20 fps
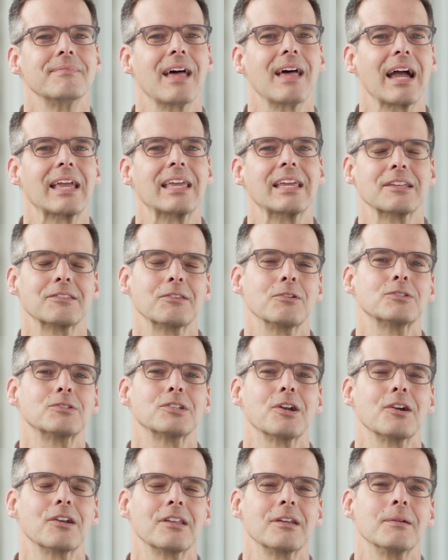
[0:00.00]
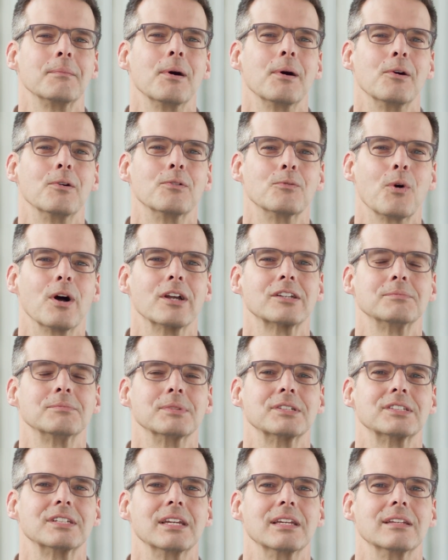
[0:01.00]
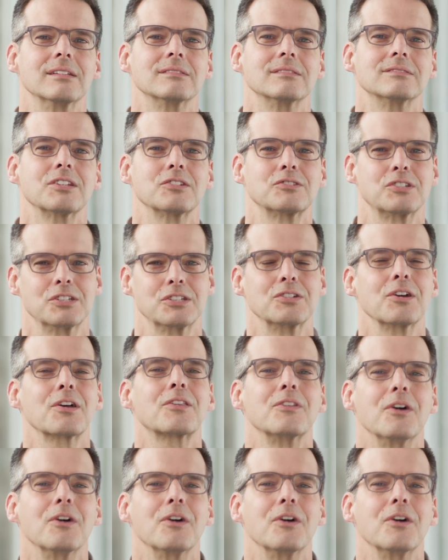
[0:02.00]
I can get those started in my own washing machine. So she took